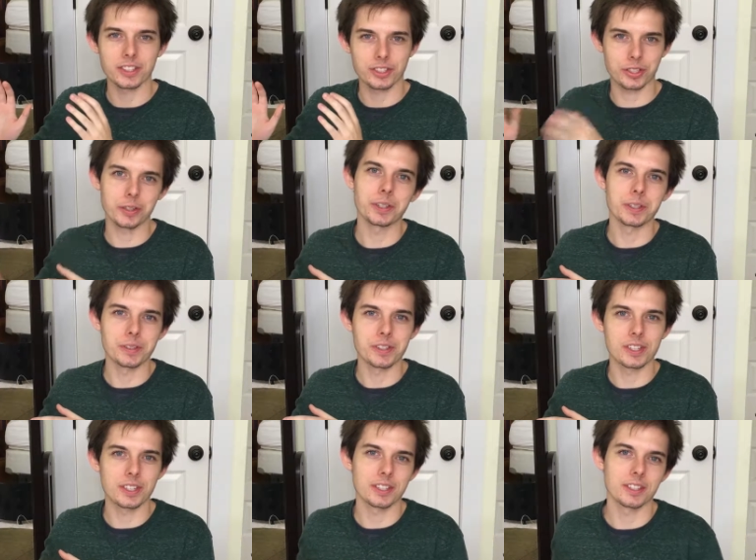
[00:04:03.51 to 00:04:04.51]
get screwed
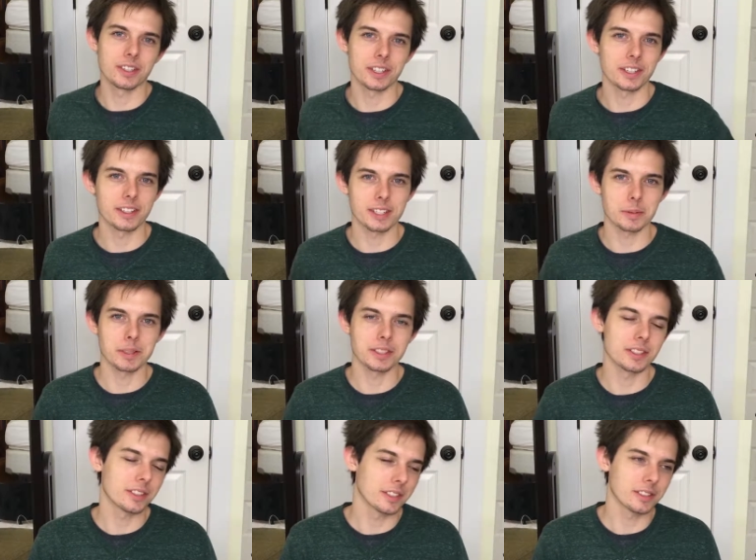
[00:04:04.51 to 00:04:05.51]
during
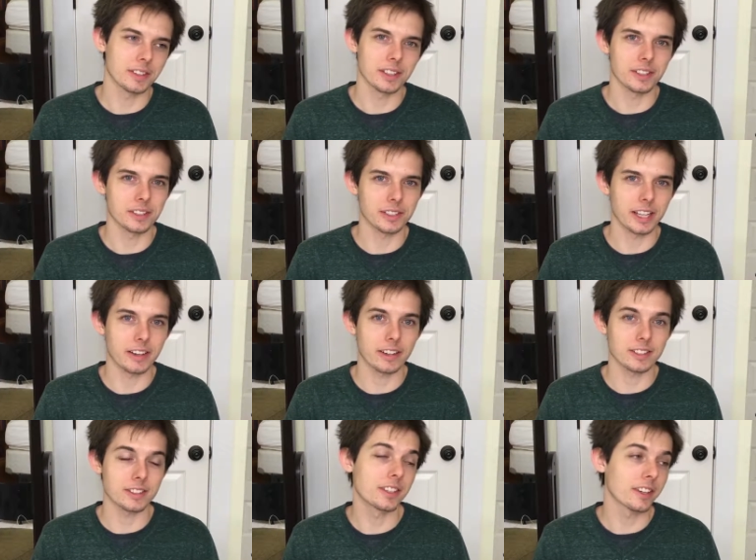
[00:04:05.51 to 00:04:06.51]
Christmas, and you don't want to do that,
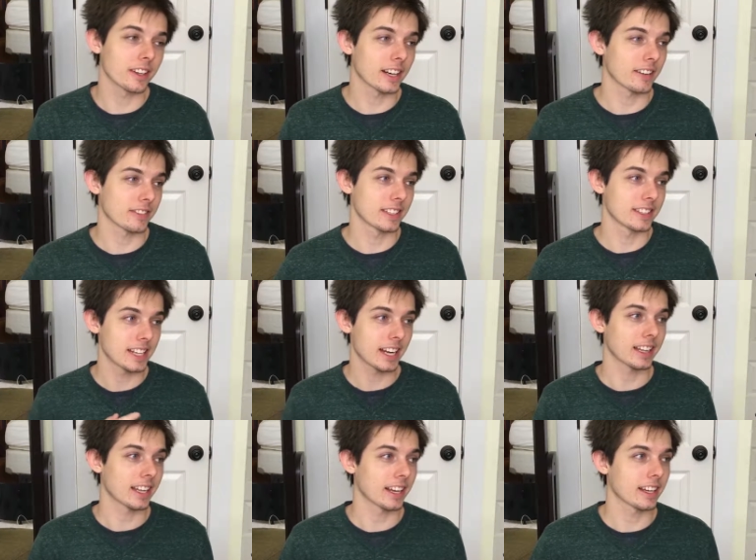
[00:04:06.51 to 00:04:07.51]
because then you're going to have to
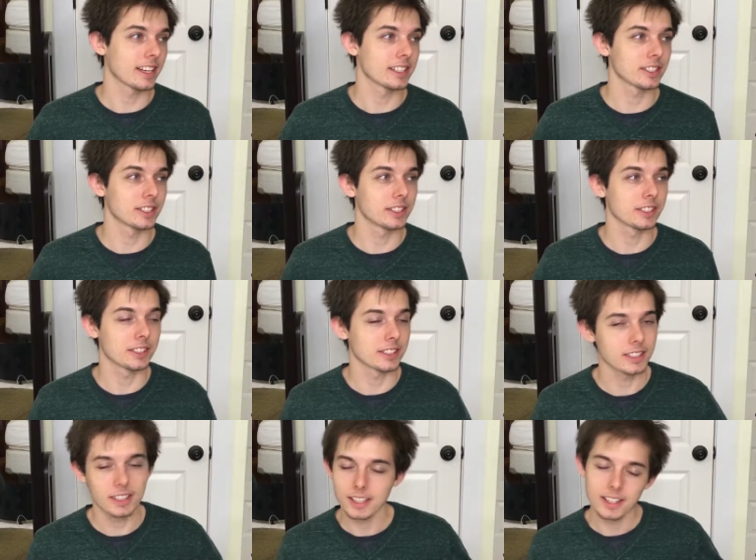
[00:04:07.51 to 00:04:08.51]
deck that guy's halls,
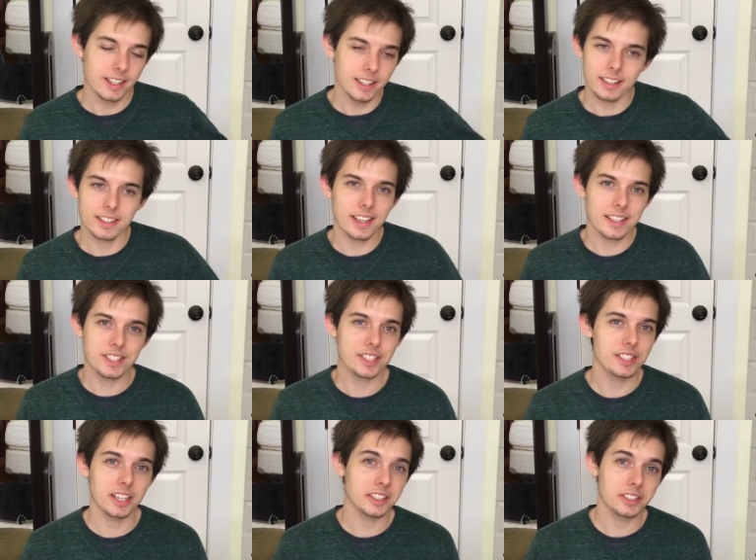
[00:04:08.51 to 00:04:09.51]
and that's
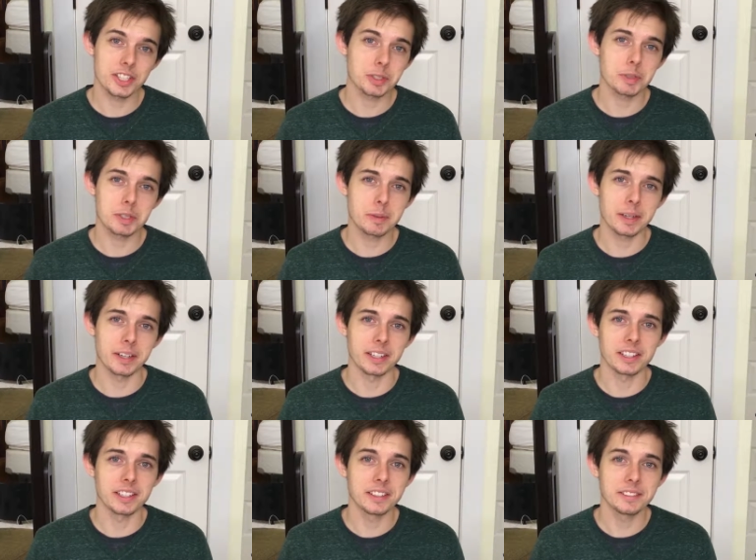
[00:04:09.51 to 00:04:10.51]
just not the Christmas
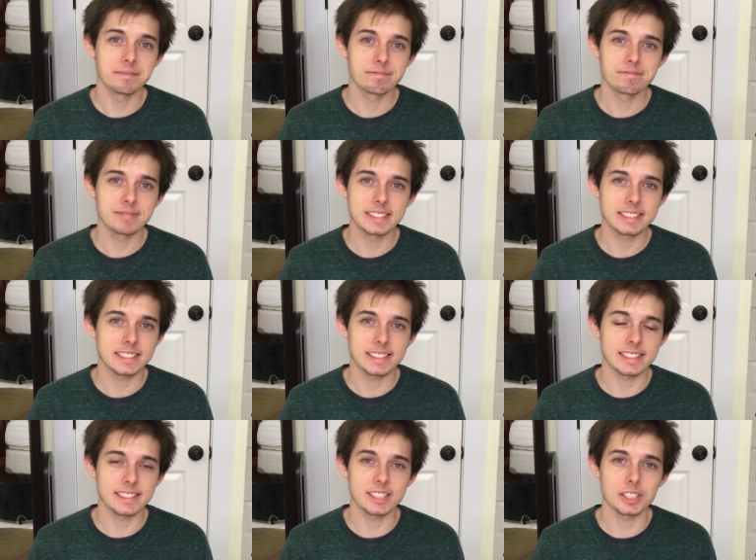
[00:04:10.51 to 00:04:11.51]
spirit, you know? It's
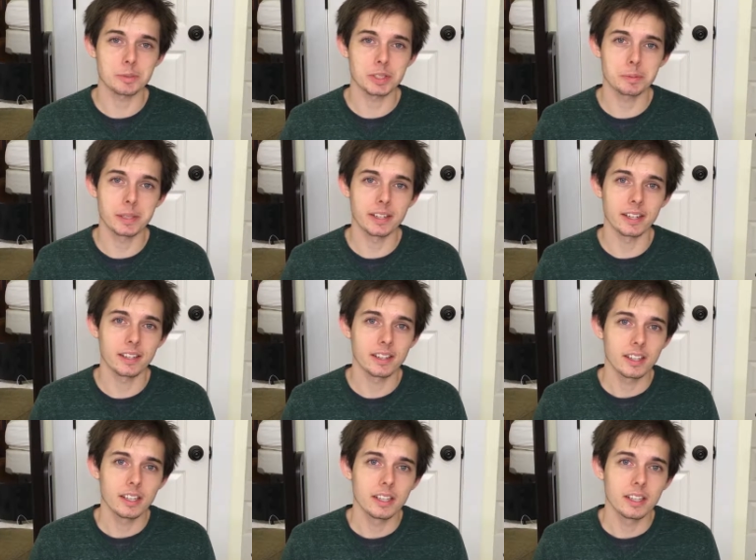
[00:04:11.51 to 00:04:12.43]
not in the Christmas spirit.